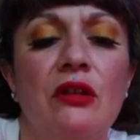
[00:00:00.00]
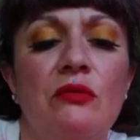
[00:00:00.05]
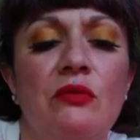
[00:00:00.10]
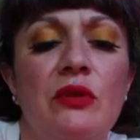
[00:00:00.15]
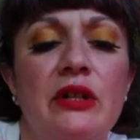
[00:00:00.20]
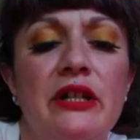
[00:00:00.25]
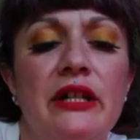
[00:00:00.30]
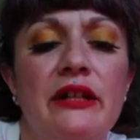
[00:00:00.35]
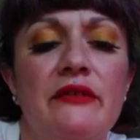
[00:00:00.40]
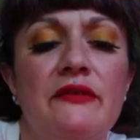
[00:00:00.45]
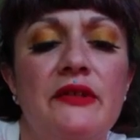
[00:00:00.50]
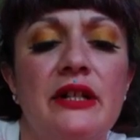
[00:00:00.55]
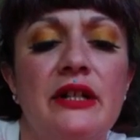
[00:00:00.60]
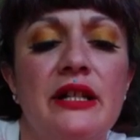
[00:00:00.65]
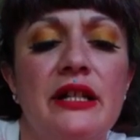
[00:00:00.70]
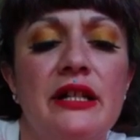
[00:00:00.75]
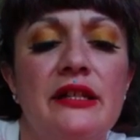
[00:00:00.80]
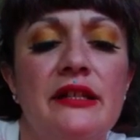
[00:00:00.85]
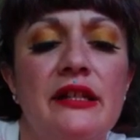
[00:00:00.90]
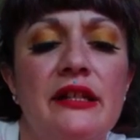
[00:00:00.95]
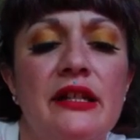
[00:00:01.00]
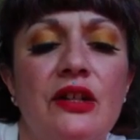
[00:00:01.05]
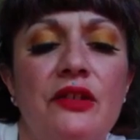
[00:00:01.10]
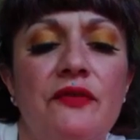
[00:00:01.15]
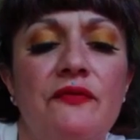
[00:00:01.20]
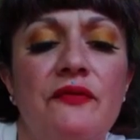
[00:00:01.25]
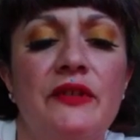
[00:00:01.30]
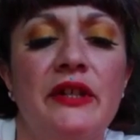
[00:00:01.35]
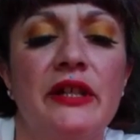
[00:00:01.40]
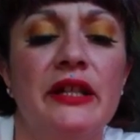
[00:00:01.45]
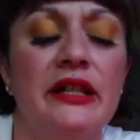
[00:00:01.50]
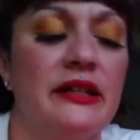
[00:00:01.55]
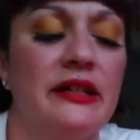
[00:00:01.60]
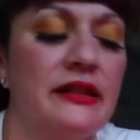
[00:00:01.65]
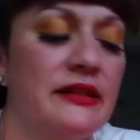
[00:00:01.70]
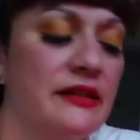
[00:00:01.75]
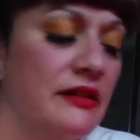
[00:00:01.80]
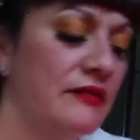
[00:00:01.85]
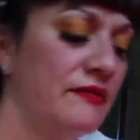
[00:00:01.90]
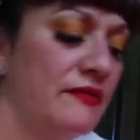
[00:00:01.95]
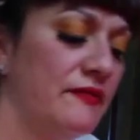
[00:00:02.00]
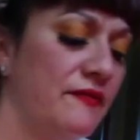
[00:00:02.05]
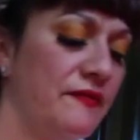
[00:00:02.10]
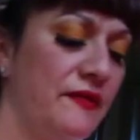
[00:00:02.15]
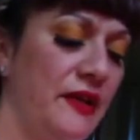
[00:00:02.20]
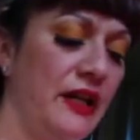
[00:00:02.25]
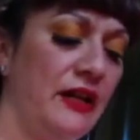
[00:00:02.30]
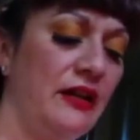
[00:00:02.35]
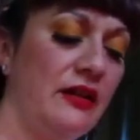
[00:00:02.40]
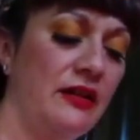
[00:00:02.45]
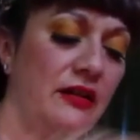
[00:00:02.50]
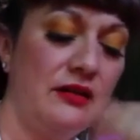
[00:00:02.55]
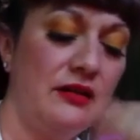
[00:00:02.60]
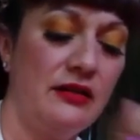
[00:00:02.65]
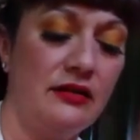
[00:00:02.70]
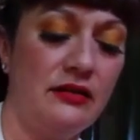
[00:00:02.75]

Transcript: whatever it is that you're feeling is unfair.